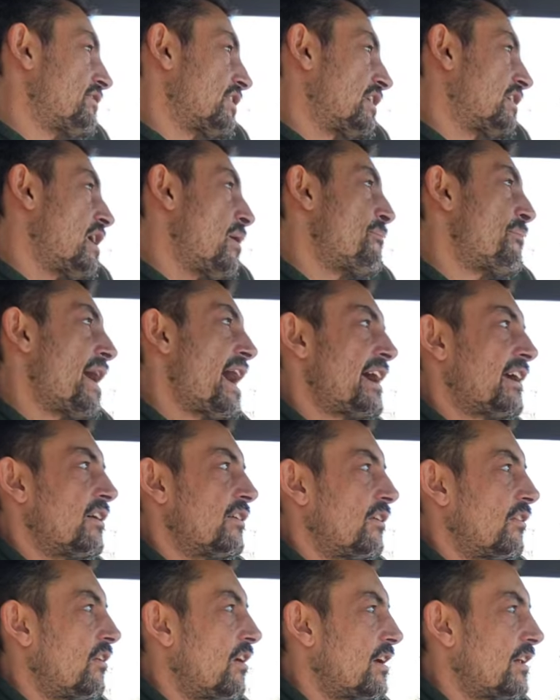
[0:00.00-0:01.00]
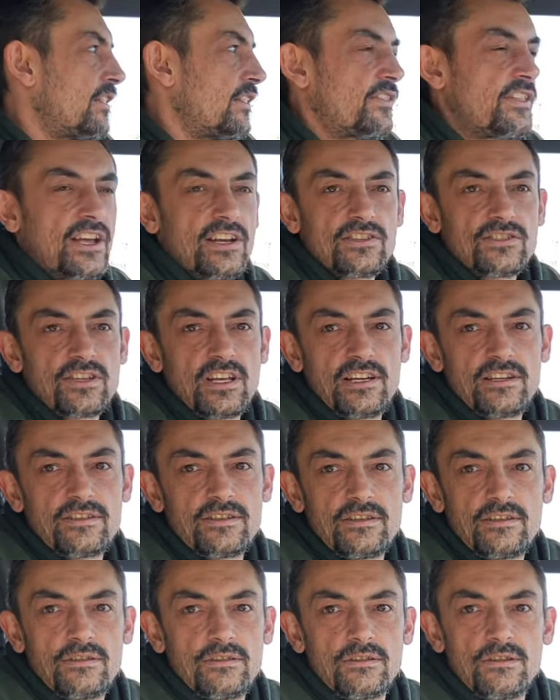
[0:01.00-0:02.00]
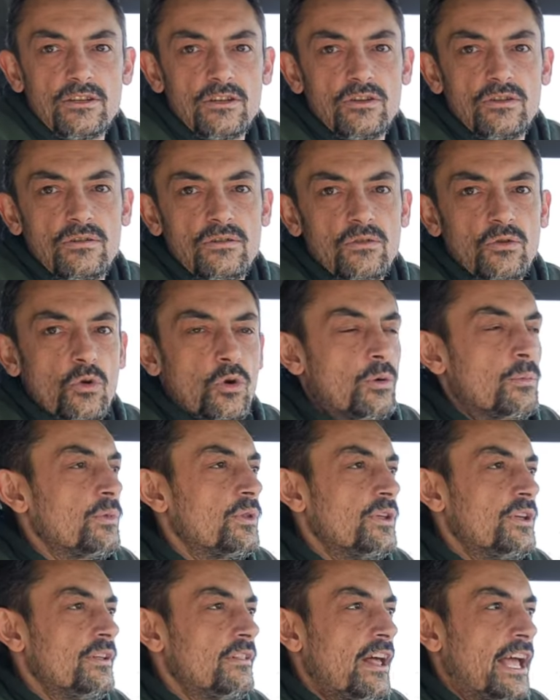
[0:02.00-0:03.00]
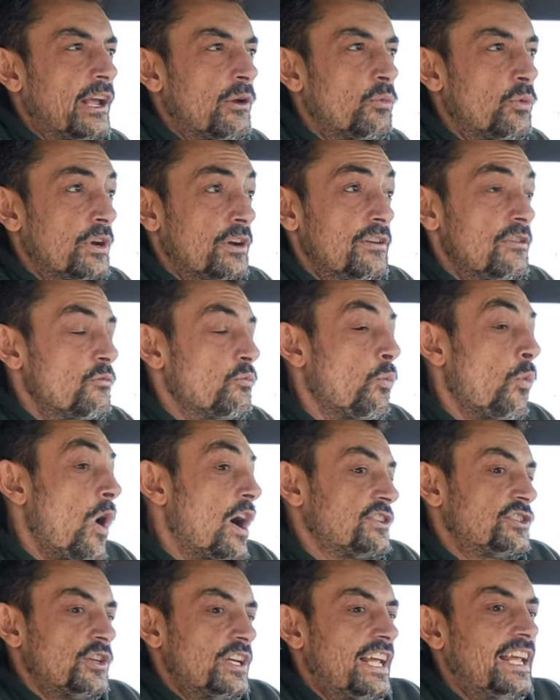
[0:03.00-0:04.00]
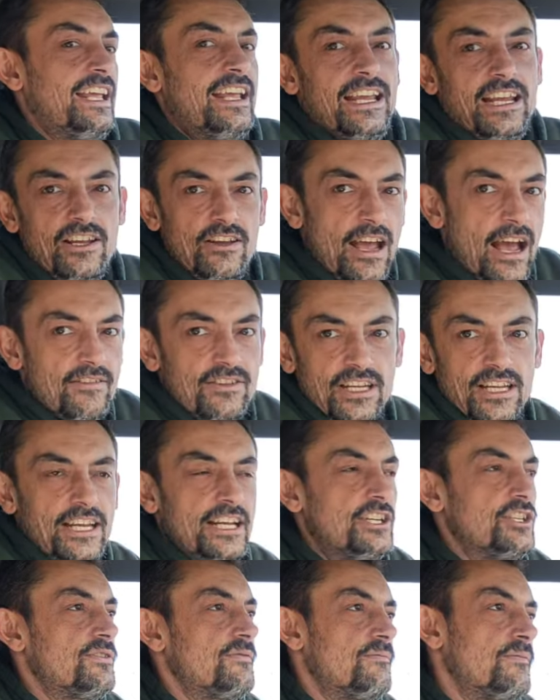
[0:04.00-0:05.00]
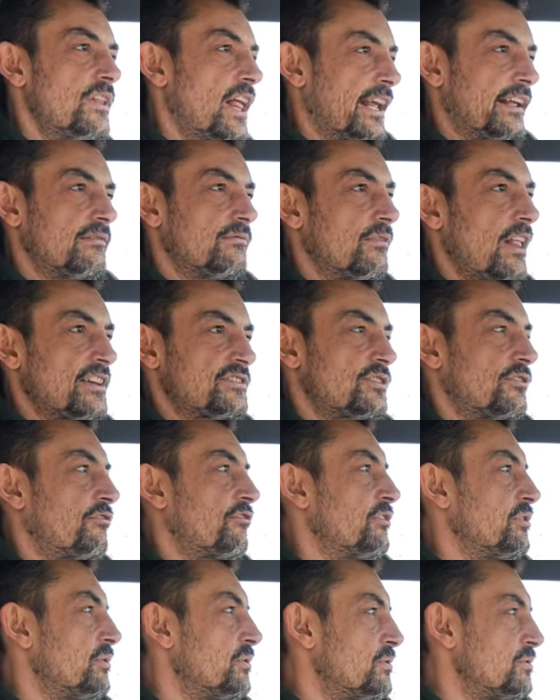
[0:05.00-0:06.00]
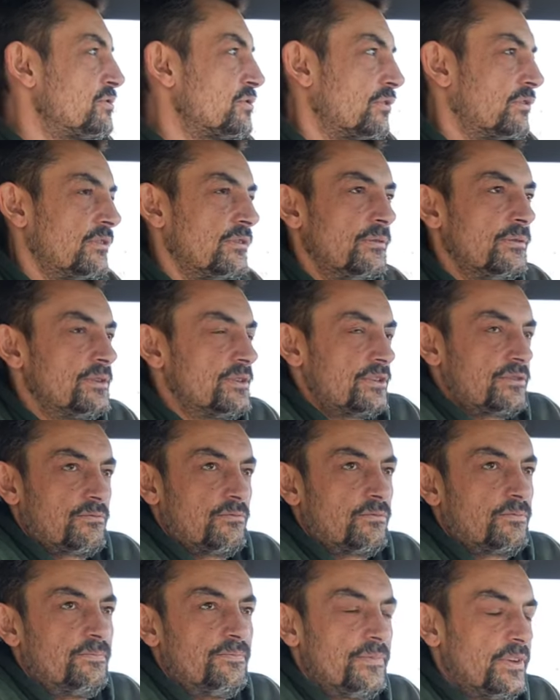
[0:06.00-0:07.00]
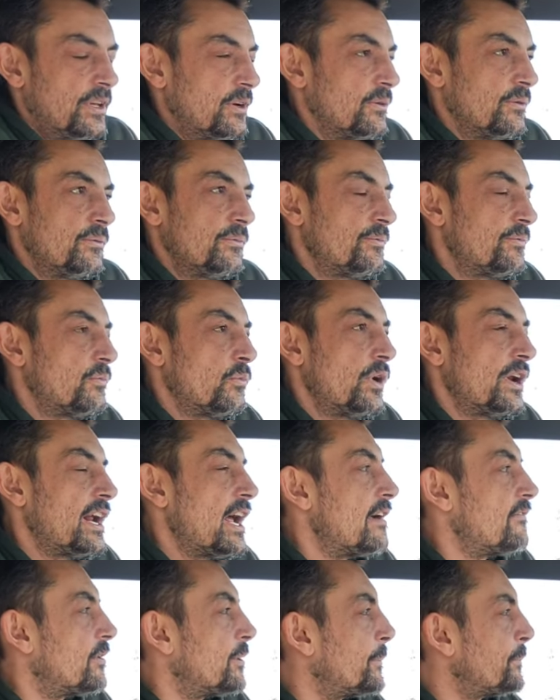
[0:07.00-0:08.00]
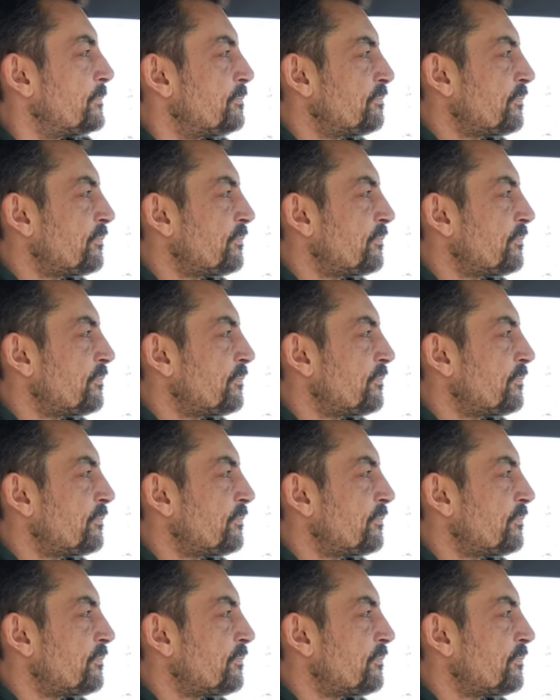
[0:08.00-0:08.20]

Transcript: to cut back on a lot of the things that you, you normally like would want to eat you have to eat like lesser foods or just you know whatever